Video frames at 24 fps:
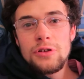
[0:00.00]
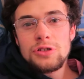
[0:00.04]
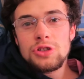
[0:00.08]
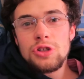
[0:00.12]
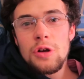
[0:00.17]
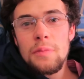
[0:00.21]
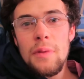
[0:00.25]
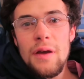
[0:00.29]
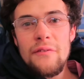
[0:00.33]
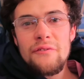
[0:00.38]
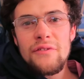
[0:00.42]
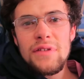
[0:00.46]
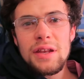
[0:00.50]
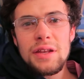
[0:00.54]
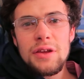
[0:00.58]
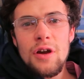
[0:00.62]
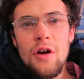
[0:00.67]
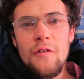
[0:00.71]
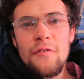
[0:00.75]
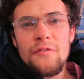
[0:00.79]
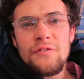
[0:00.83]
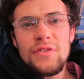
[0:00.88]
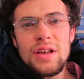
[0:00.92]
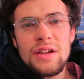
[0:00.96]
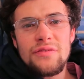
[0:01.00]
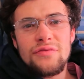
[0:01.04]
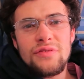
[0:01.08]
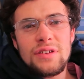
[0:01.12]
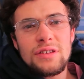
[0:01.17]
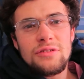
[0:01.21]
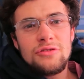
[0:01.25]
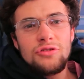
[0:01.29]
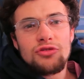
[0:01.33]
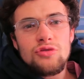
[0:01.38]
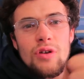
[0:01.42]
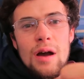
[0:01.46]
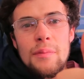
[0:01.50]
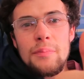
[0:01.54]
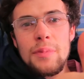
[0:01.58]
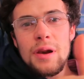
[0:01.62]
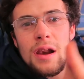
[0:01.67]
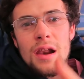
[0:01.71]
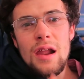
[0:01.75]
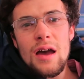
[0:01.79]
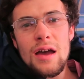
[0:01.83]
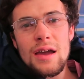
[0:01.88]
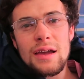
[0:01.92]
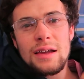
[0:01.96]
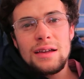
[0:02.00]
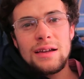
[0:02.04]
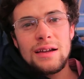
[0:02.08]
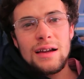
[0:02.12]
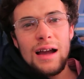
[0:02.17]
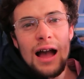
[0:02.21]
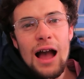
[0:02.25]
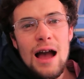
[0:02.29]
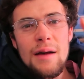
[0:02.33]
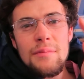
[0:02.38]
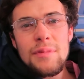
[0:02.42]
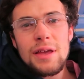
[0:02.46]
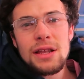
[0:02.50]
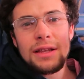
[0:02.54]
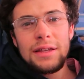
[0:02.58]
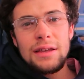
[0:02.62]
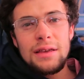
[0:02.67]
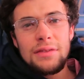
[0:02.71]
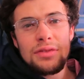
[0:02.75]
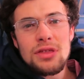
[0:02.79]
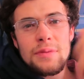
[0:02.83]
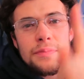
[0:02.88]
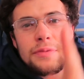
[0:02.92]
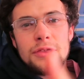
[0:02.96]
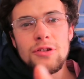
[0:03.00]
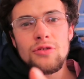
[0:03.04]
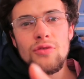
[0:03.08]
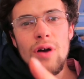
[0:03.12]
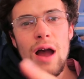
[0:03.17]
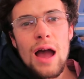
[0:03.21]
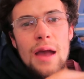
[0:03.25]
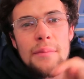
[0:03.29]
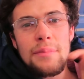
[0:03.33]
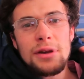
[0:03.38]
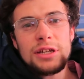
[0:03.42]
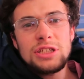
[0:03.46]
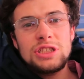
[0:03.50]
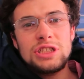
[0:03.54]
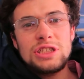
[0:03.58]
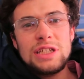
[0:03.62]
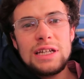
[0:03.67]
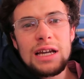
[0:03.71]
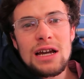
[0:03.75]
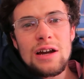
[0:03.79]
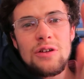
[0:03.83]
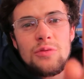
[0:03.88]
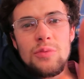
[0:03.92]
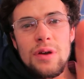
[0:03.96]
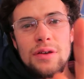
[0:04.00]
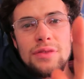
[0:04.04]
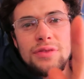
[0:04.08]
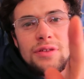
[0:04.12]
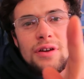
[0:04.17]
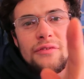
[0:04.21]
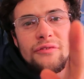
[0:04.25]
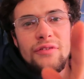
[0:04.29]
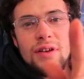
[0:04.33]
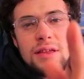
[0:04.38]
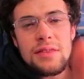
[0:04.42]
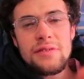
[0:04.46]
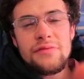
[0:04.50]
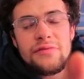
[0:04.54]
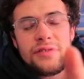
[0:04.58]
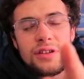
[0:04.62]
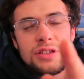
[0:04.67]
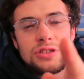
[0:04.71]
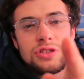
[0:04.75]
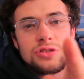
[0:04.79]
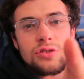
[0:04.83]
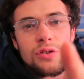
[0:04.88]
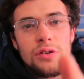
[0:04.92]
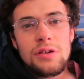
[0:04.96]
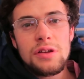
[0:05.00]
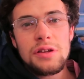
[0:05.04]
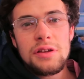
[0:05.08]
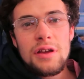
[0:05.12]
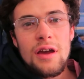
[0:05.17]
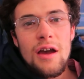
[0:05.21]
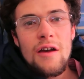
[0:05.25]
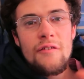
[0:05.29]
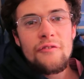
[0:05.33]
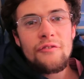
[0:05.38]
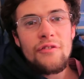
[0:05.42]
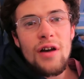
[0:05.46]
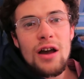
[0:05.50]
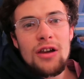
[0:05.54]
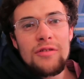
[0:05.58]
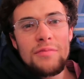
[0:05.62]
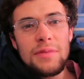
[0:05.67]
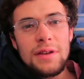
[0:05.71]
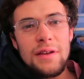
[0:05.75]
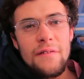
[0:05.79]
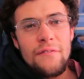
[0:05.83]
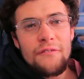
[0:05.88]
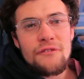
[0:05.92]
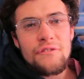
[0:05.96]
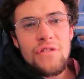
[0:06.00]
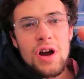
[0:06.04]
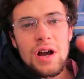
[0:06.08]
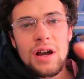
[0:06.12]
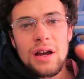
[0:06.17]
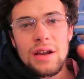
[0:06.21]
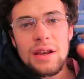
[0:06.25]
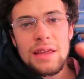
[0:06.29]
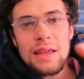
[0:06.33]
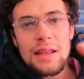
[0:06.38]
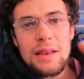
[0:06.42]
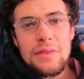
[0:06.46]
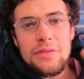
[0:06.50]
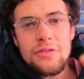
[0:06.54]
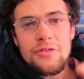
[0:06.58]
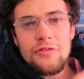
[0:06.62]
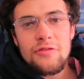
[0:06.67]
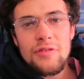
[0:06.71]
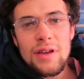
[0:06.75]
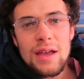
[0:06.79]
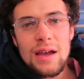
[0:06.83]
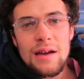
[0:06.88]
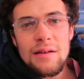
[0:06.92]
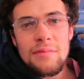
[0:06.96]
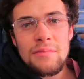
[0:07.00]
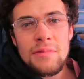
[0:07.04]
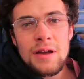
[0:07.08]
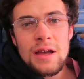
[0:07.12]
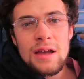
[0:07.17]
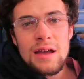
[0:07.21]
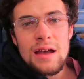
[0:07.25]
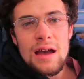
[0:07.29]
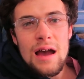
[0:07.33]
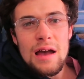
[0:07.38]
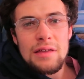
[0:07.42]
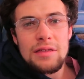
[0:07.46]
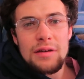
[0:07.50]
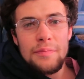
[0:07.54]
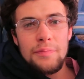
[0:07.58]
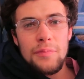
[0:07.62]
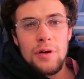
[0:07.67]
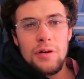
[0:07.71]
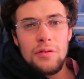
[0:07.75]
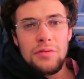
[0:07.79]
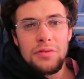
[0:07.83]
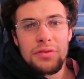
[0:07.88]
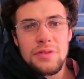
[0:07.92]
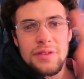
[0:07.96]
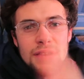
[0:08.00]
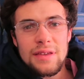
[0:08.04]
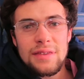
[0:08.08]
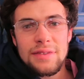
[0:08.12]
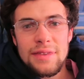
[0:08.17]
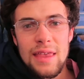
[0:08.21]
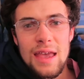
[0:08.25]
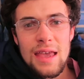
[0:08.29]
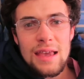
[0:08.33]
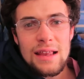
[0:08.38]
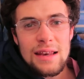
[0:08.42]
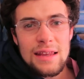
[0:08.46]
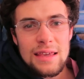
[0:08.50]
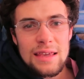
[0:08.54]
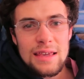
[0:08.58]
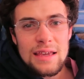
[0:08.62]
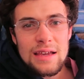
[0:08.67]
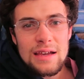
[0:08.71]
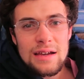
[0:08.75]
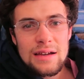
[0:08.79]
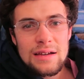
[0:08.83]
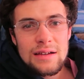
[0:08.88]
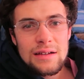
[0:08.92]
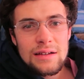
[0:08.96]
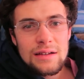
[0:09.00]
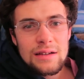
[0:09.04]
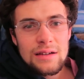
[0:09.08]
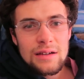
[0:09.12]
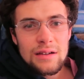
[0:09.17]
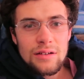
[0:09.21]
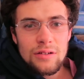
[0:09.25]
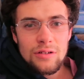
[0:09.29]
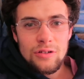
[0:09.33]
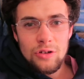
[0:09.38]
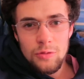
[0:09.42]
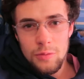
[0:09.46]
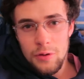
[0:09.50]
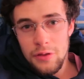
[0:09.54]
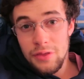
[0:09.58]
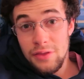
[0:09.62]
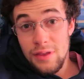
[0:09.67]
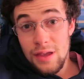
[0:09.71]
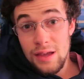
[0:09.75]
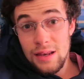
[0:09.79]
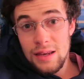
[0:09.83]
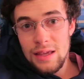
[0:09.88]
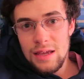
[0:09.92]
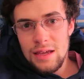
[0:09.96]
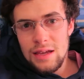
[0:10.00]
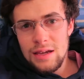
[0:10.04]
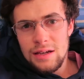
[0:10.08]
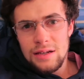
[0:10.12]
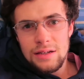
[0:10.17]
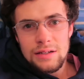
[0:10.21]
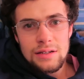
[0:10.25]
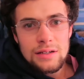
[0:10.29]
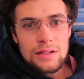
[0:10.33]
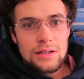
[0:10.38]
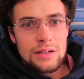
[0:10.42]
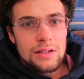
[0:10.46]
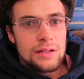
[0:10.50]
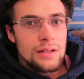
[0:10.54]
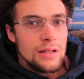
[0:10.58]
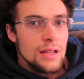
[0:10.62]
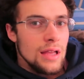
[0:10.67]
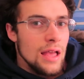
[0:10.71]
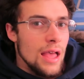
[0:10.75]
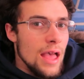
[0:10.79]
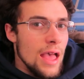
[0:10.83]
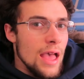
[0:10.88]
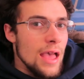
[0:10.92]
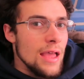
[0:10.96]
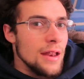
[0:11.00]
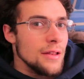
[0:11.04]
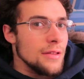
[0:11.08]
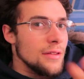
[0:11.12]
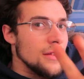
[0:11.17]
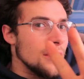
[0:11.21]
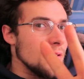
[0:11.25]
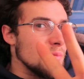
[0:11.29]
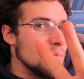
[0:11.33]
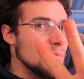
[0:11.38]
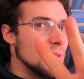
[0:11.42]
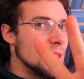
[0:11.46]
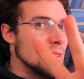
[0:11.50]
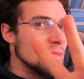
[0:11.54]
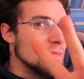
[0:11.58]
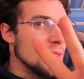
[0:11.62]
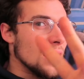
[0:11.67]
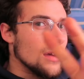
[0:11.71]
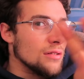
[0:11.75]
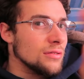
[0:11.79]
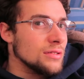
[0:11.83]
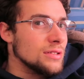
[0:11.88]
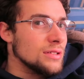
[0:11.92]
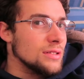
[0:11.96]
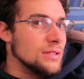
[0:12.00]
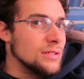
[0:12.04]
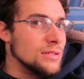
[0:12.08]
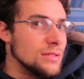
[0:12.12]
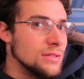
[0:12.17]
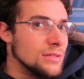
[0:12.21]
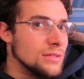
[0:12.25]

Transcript: you enjoyed my video. Feel free to drop a like, comment, subscribe, share with your friends if you enjoyed. Follow me the fuck on Instagram as I post here daily, almost daily. And peace out.